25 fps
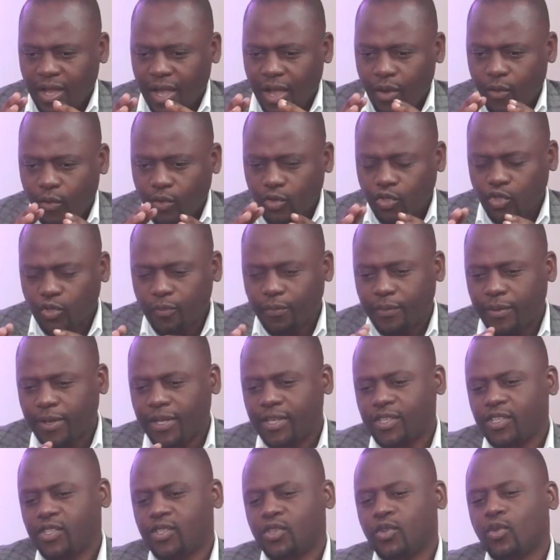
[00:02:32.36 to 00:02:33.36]
I want to
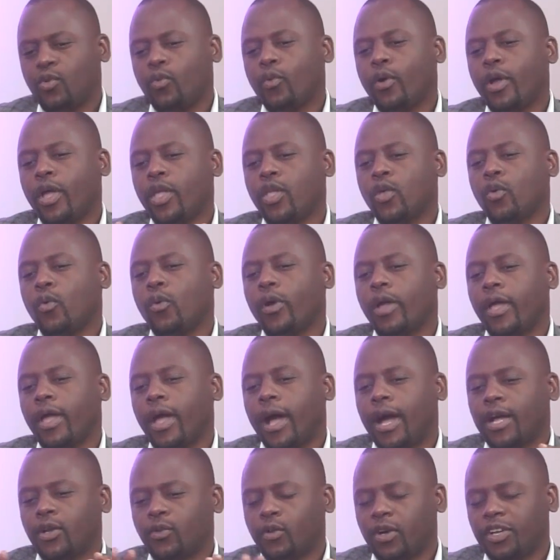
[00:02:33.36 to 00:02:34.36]
place you where you were
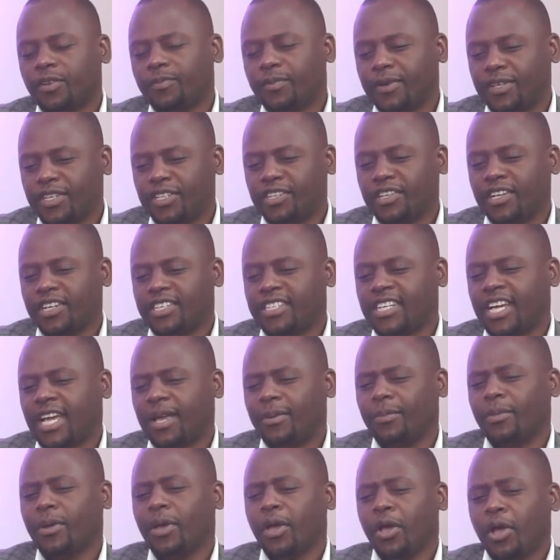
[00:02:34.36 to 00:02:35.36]
at what particular
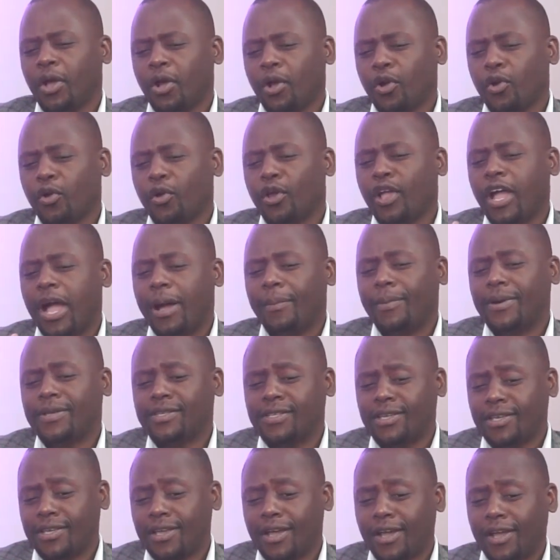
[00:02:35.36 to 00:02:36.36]
time. Growing up
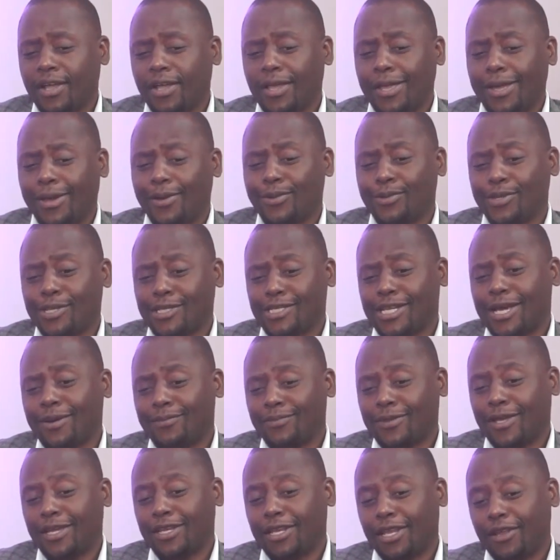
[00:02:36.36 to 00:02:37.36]
as a young girl, the
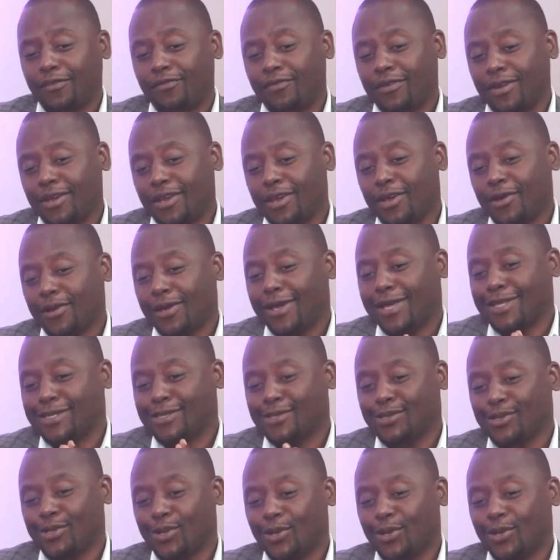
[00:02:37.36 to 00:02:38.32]
time that every girl gets